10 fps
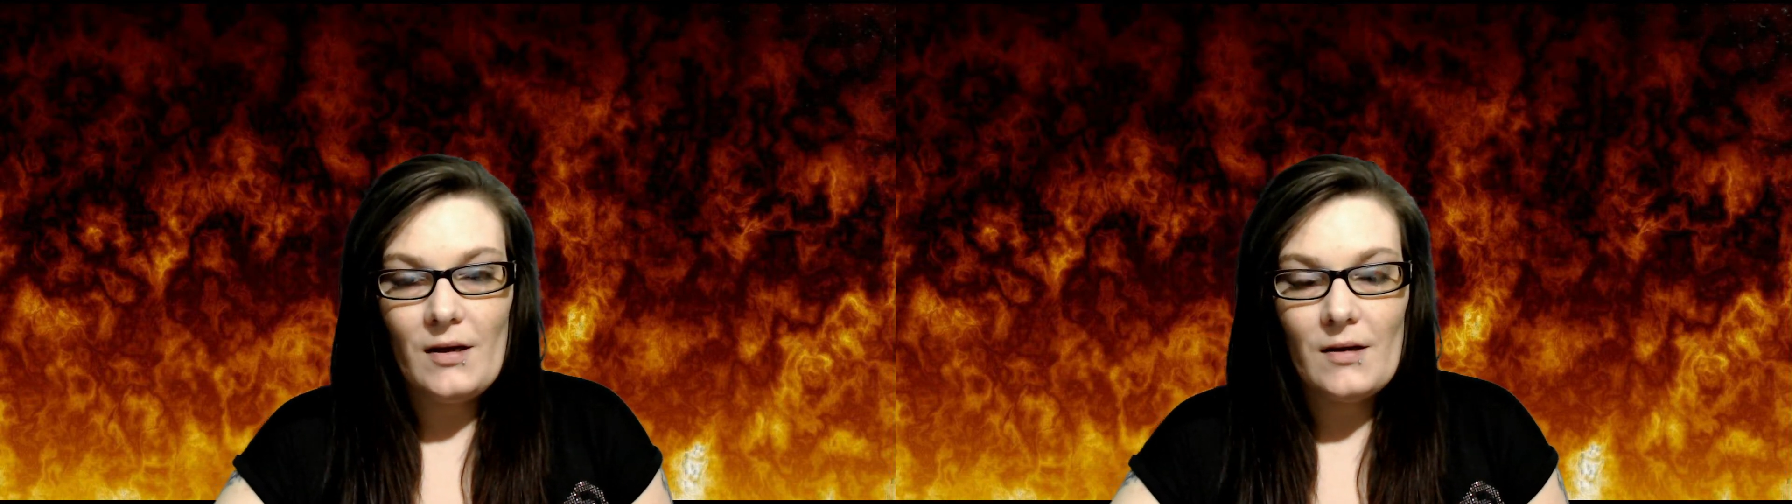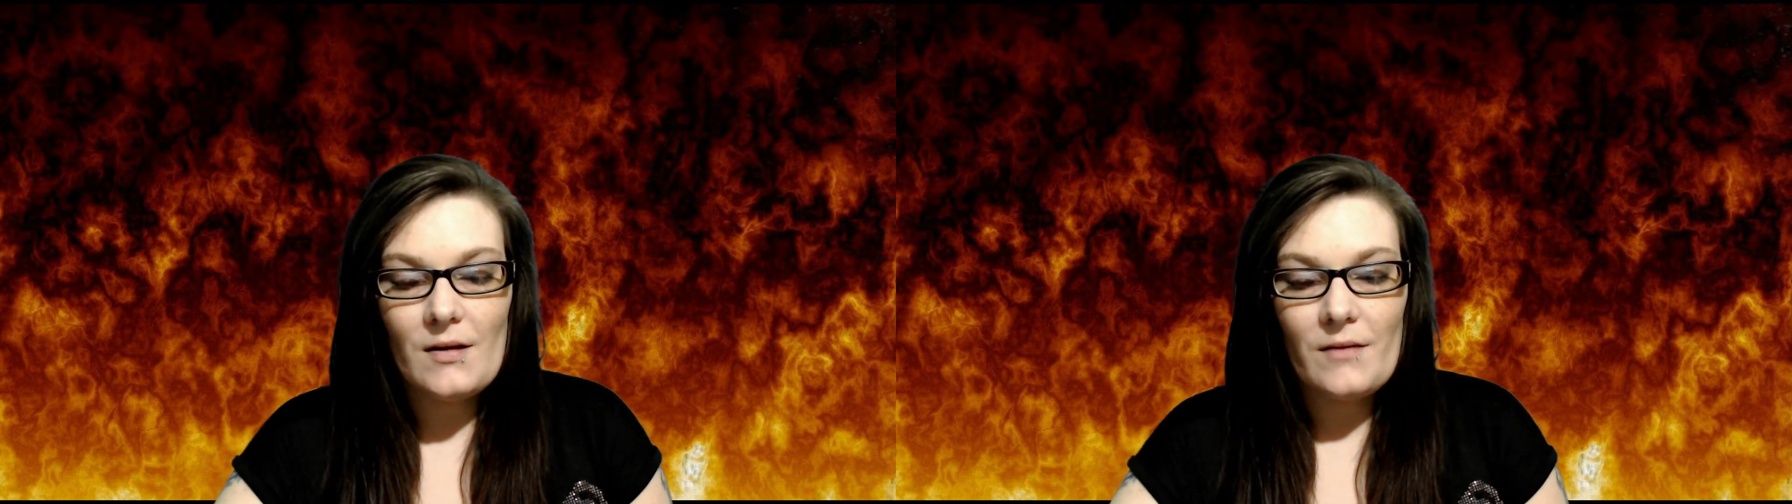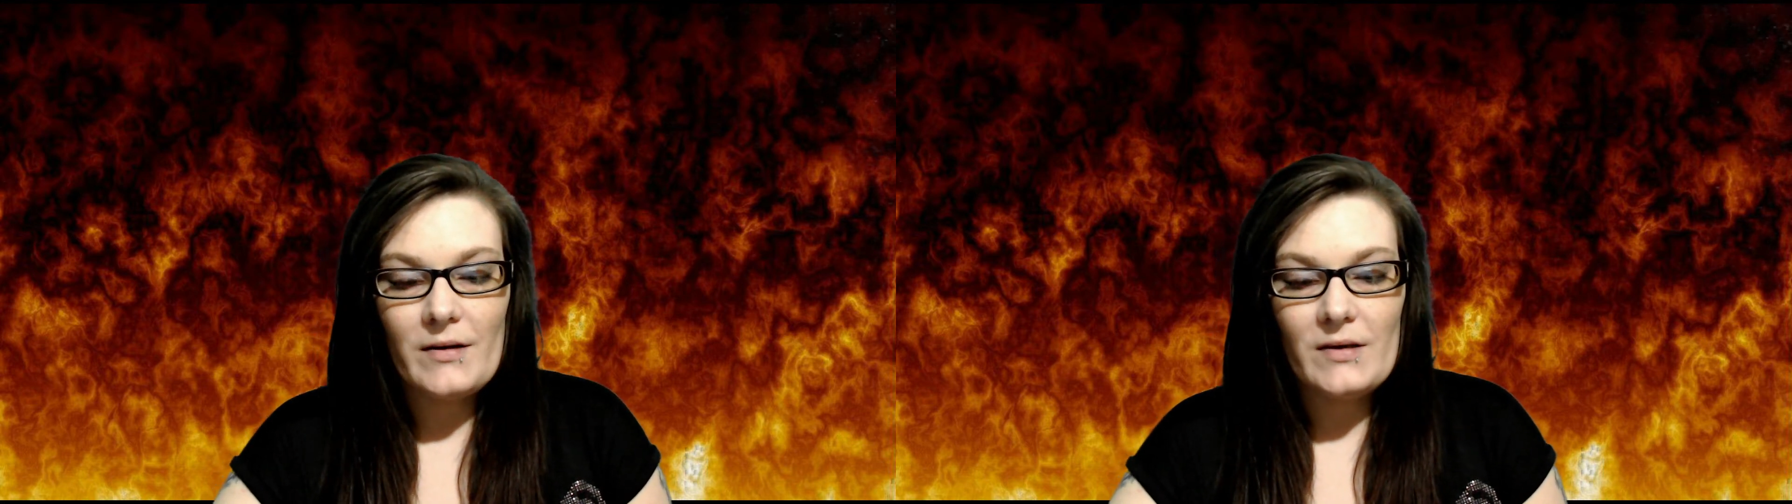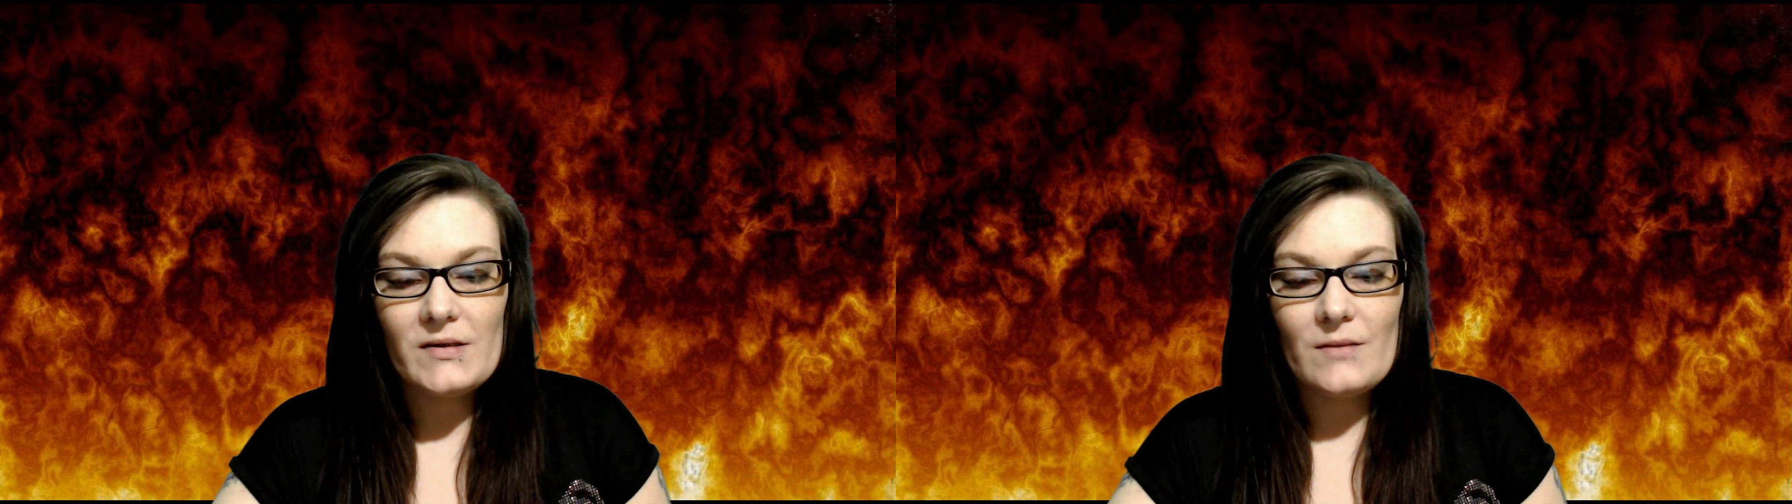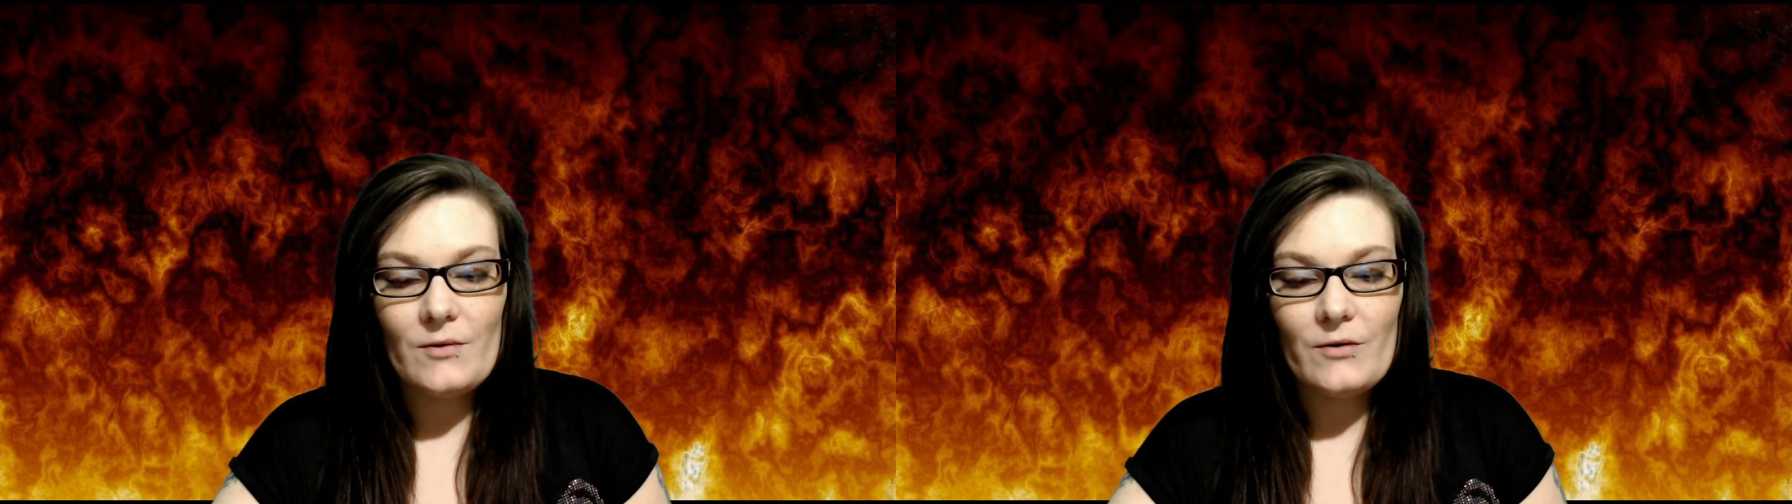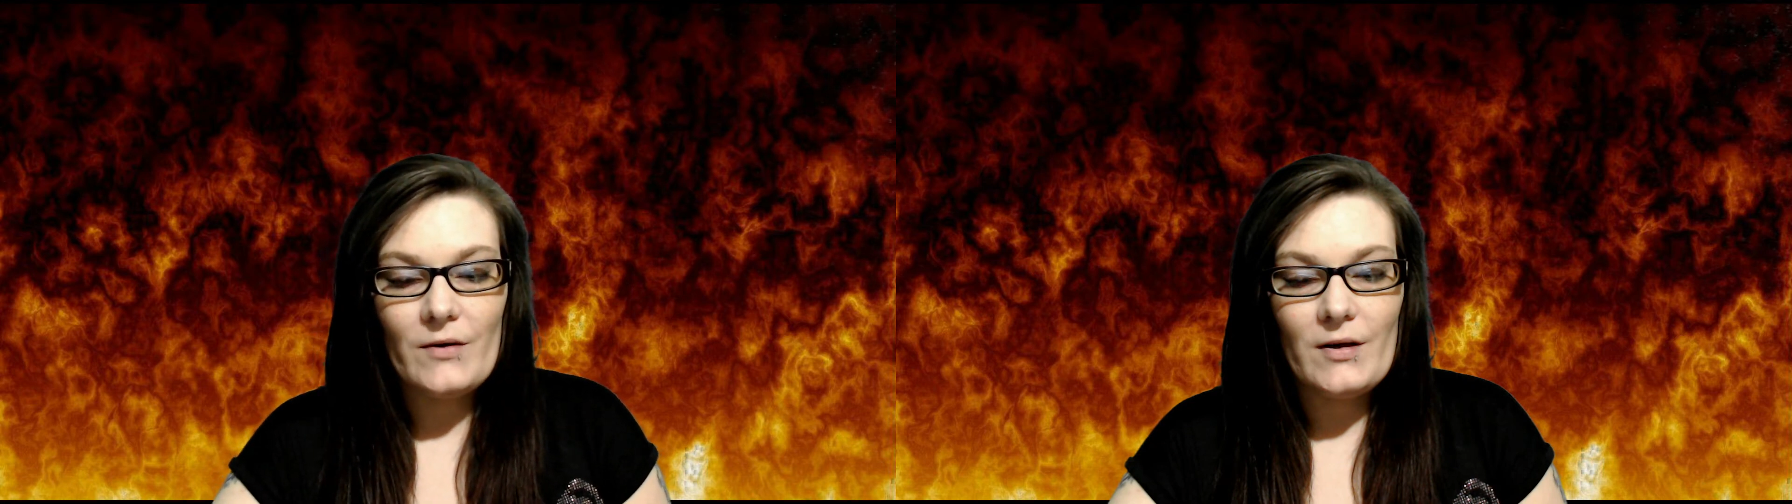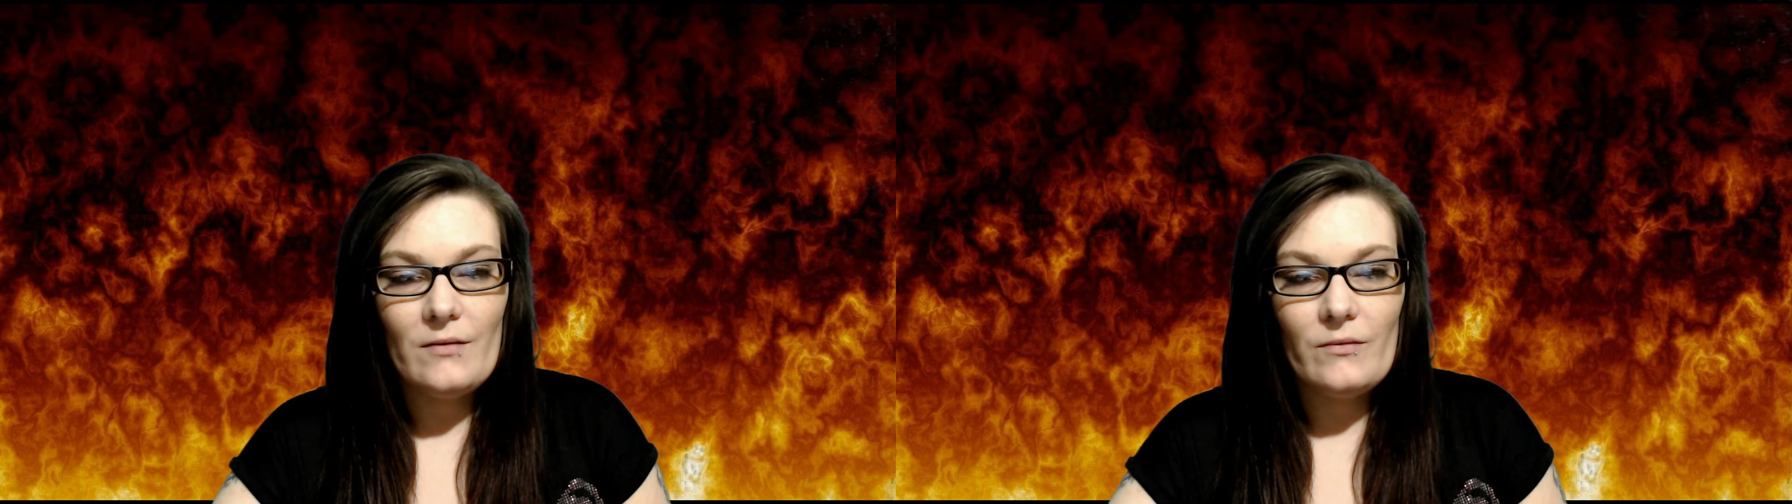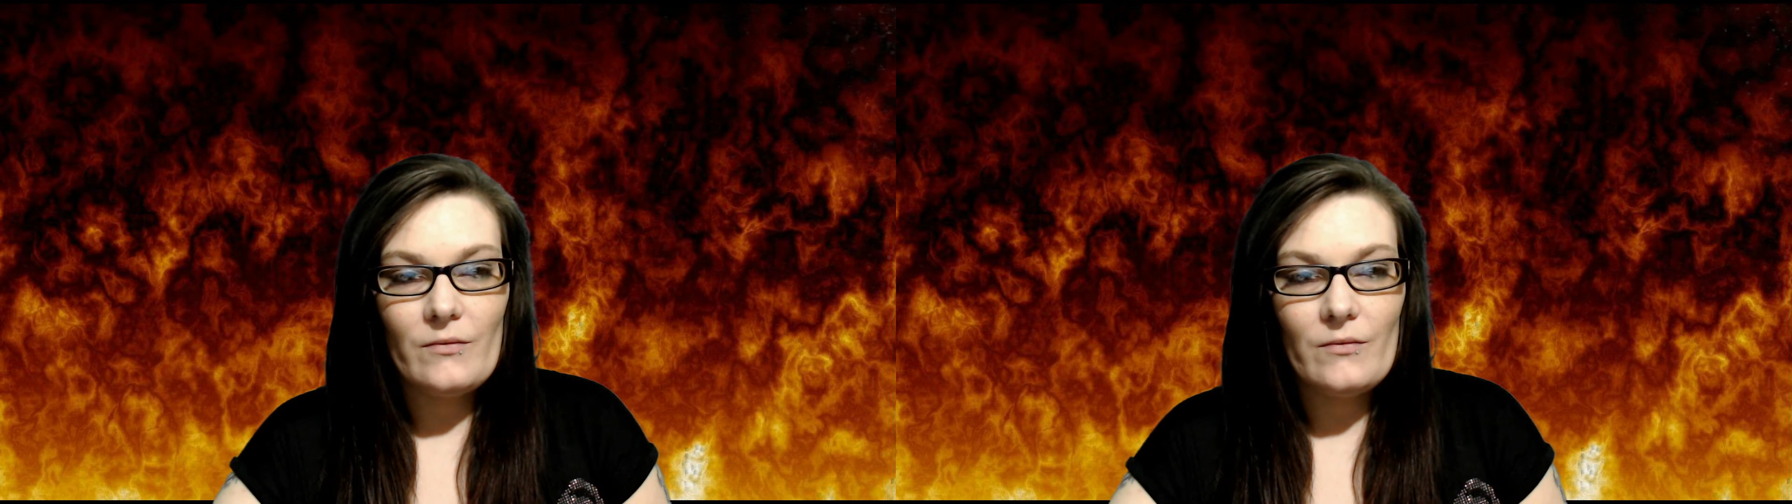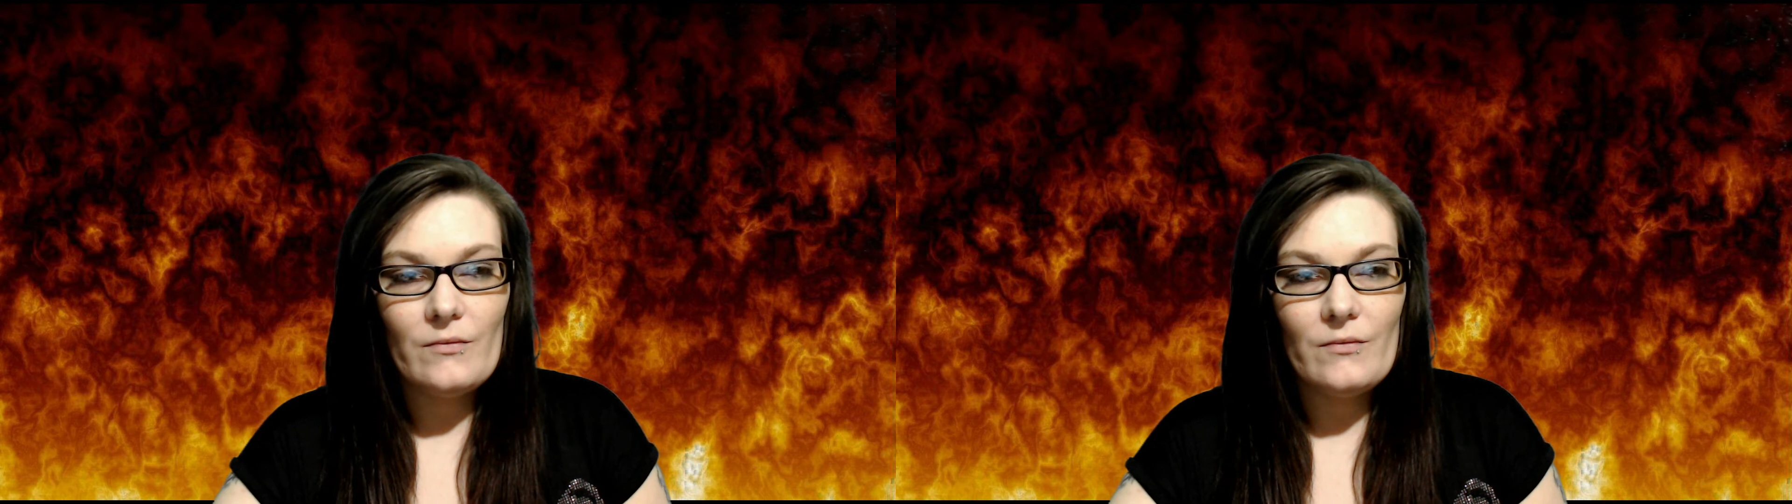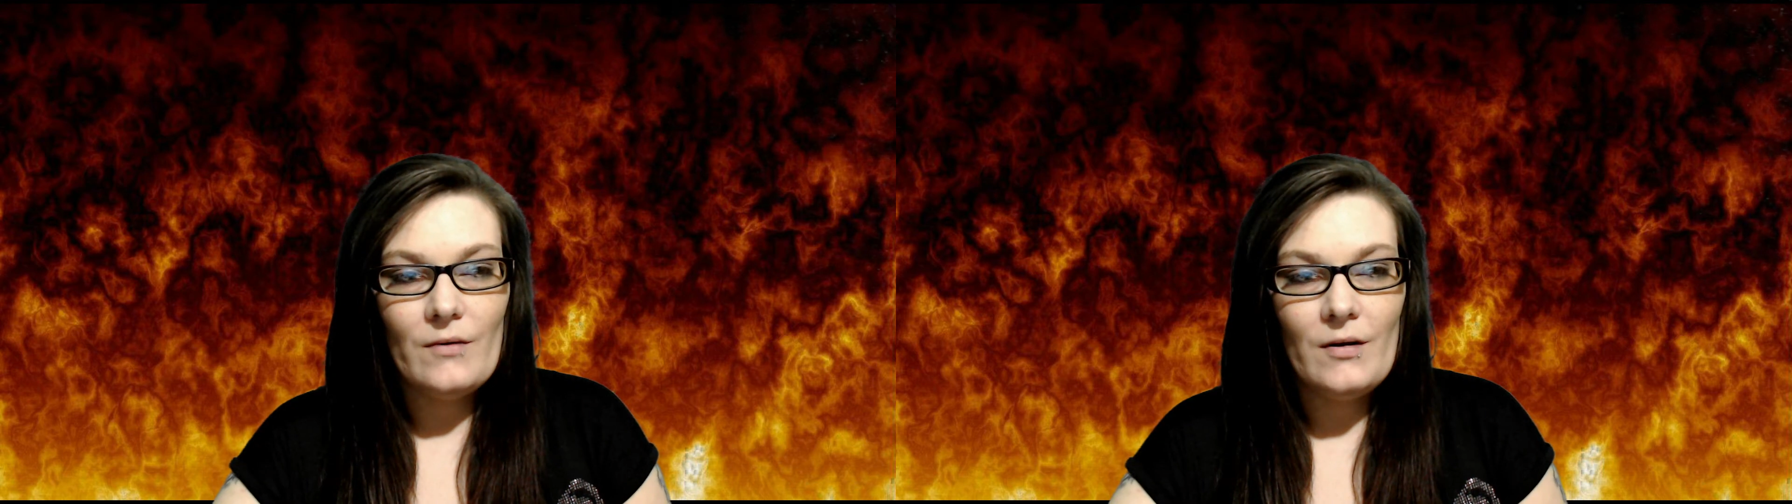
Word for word: and the things I'm learning through